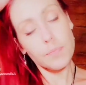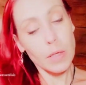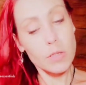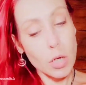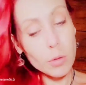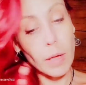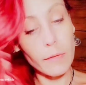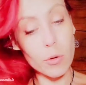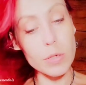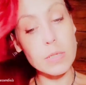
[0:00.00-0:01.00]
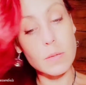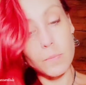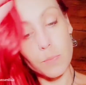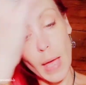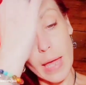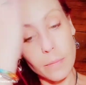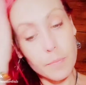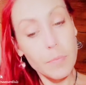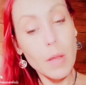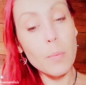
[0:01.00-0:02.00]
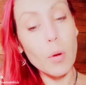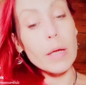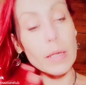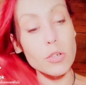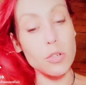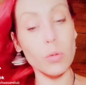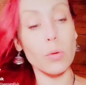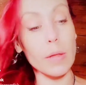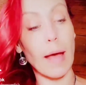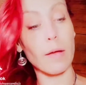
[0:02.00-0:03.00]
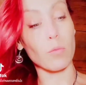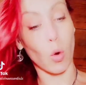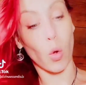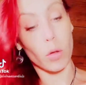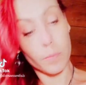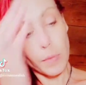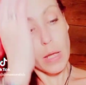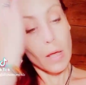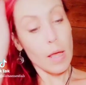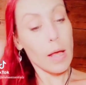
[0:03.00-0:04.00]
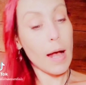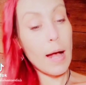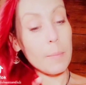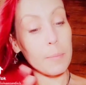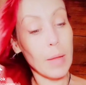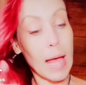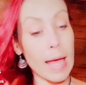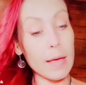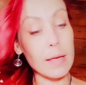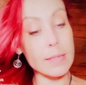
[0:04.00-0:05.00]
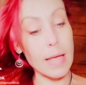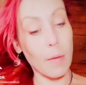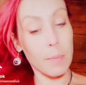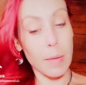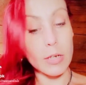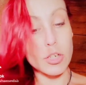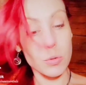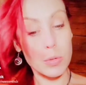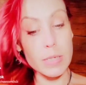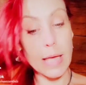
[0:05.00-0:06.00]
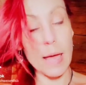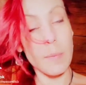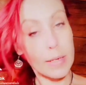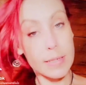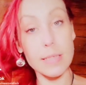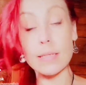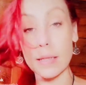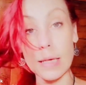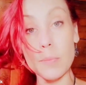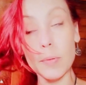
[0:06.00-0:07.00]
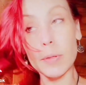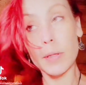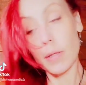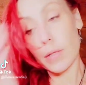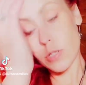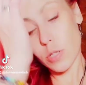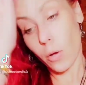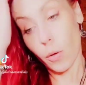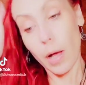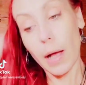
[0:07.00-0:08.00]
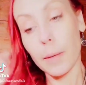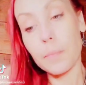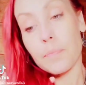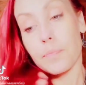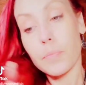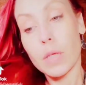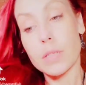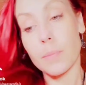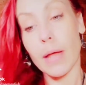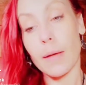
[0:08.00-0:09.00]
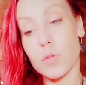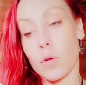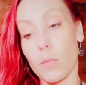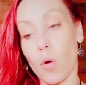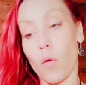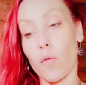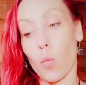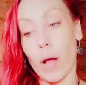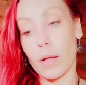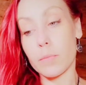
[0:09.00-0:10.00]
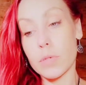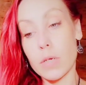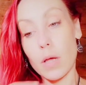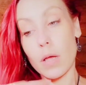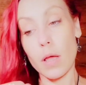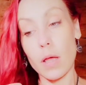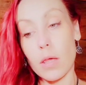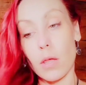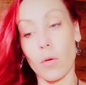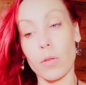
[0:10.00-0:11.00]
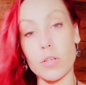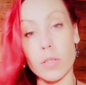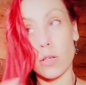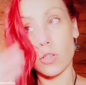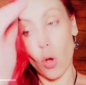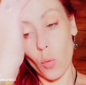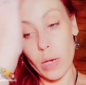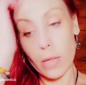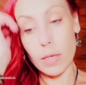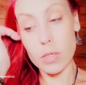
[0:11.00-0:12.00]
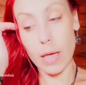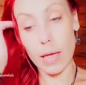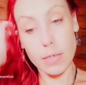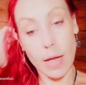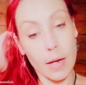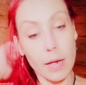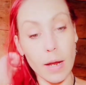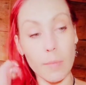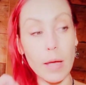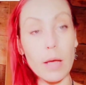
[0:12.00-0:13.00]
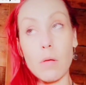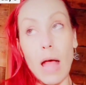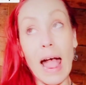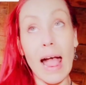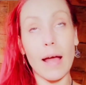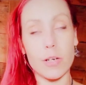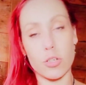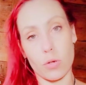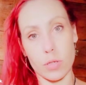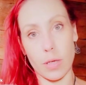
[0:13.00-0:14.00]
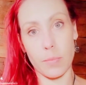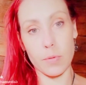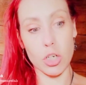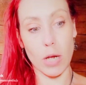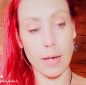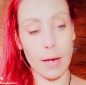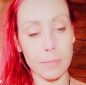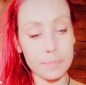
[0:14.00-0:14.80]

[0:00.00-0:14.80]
So I've always been put into that role. Blank is how I managed to escape. I said sleep. So sometimes when I'm overwhelmed, you know, there's, like, so many things to get done, and I'm like, wah! I just go to sleep, shut down.